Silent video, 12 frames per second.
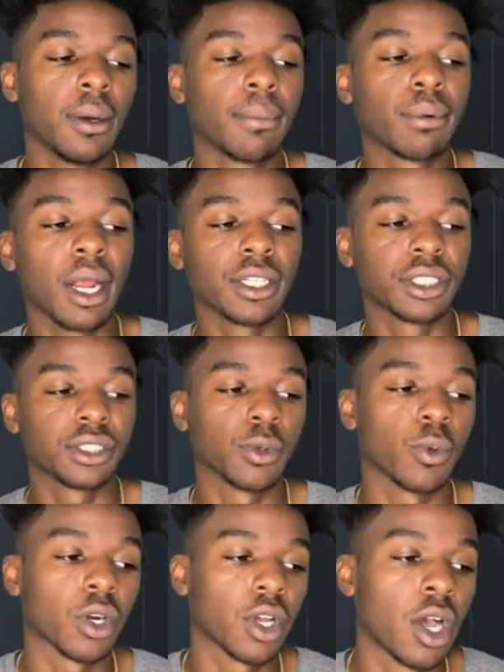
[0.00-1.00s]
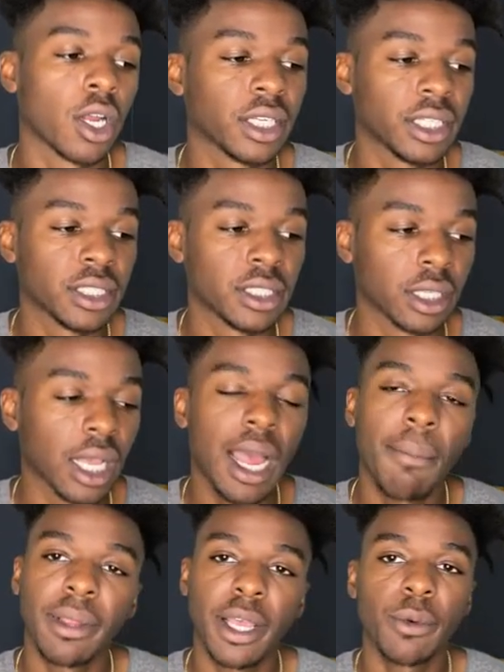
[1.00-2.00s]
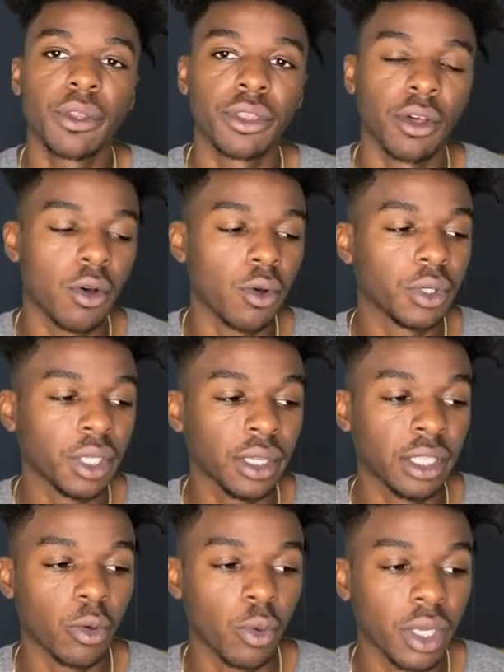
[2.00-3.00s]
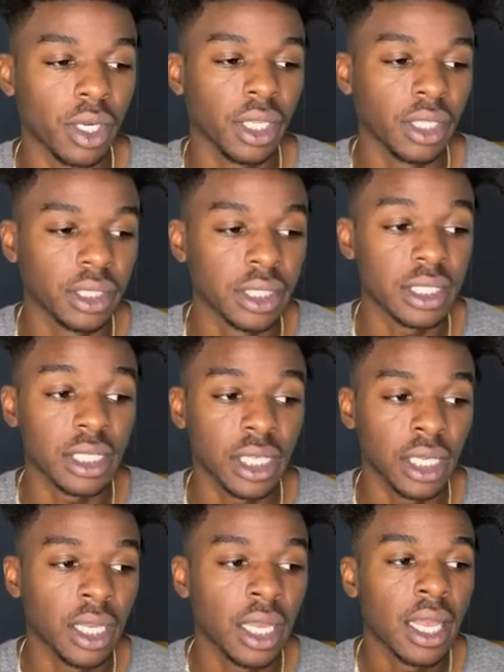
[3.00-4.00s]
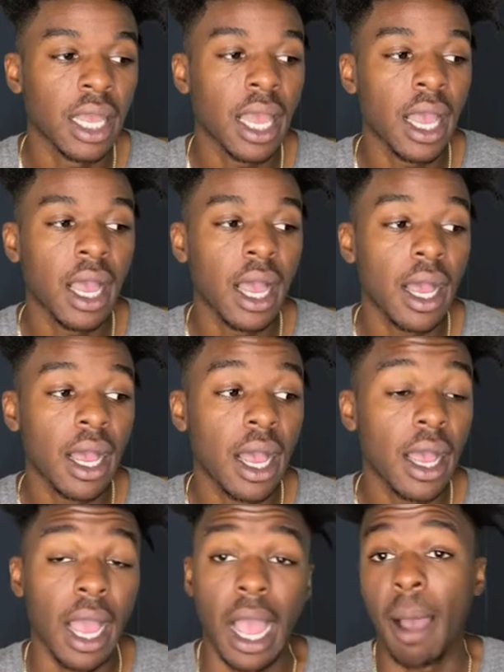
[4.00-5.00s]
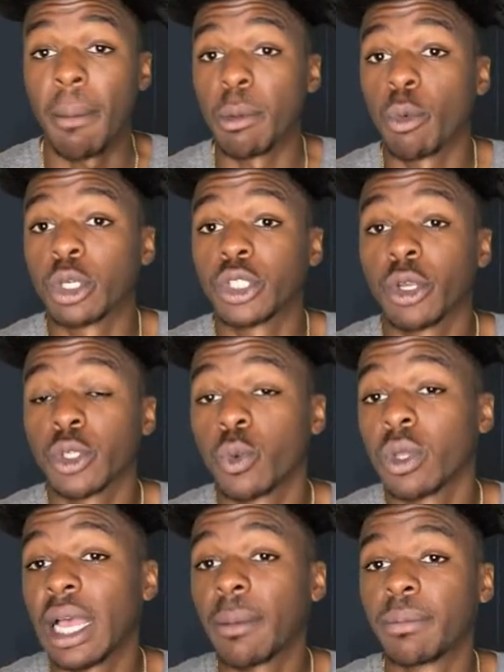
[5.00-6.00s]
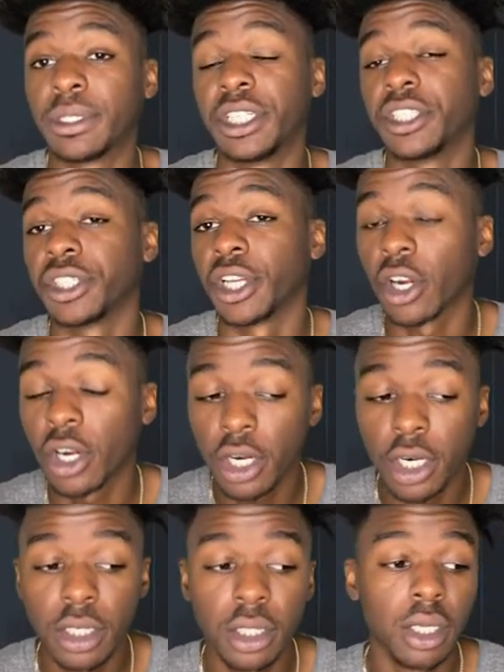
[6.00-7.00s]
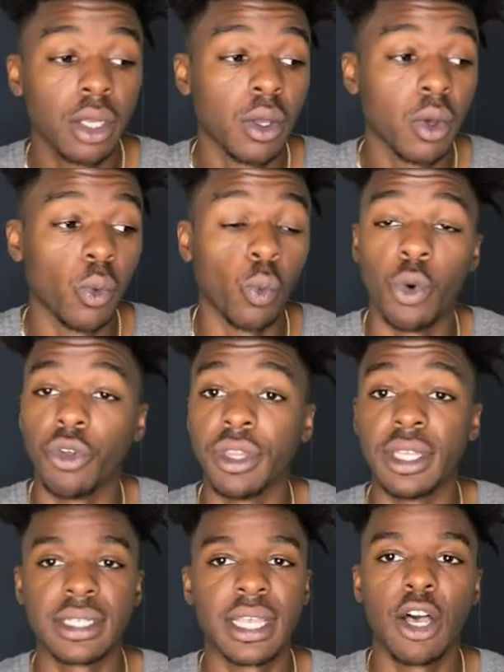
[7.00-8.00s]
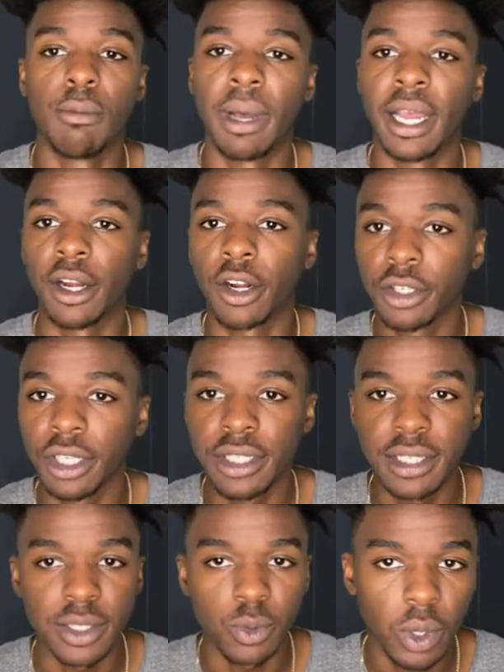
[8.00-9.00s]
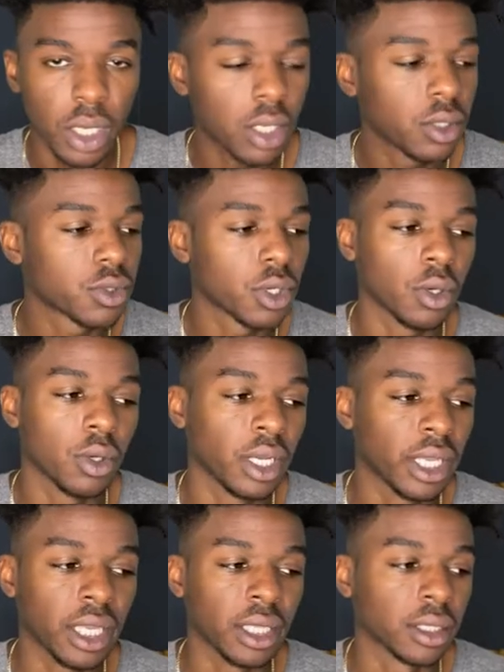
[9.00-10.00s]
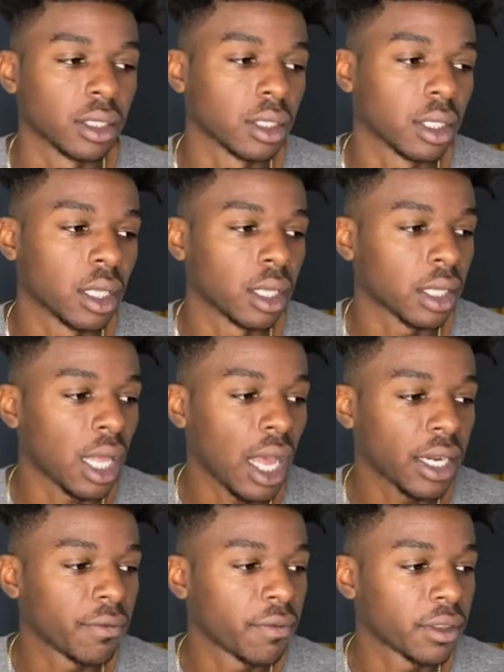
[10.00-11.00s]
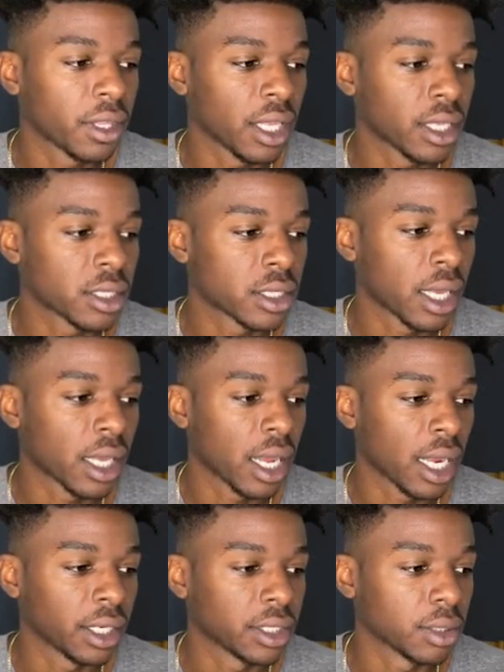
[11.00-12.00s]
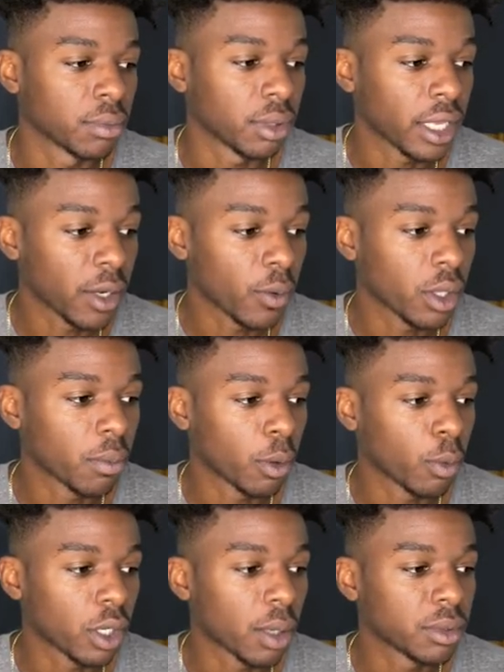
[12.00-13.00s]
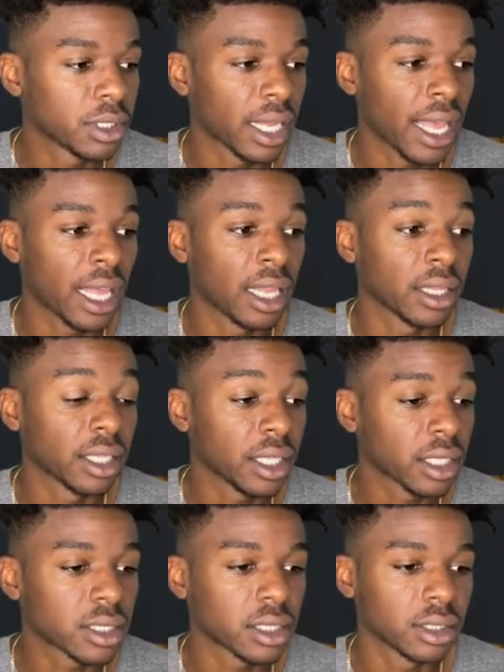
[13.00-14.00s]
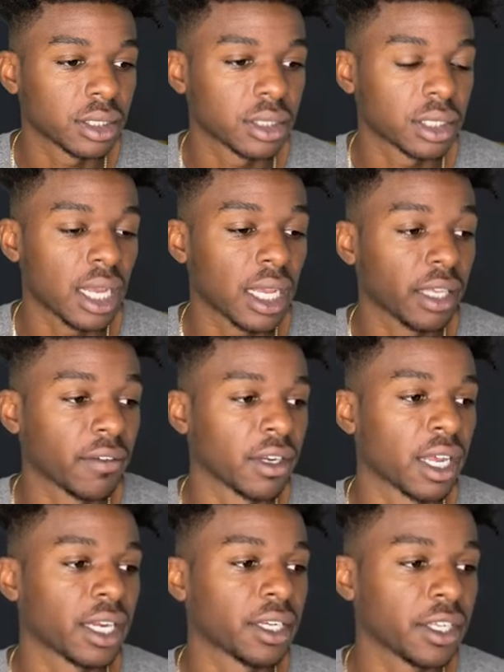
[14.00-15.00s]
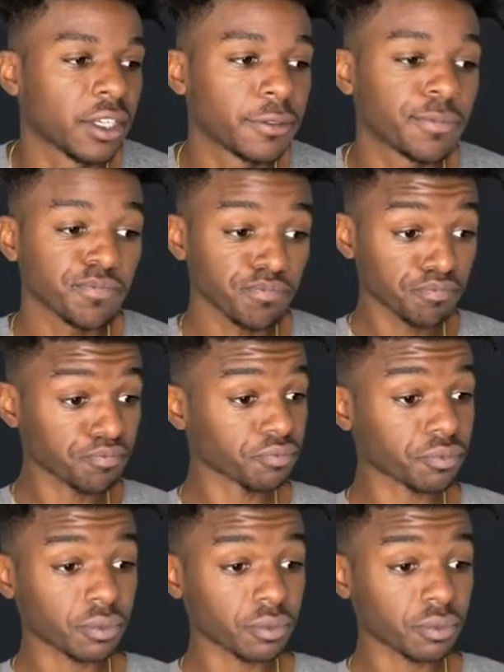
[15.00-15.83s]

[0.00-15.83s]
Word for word: projects to work on, is to kind of play with the holding liquidity to see how many more tokens will I potentially earn. Will this help my earnings as well? So again, a lot of different things that I need to play with, but we'll come to the analytics, just to kind of give you an idea of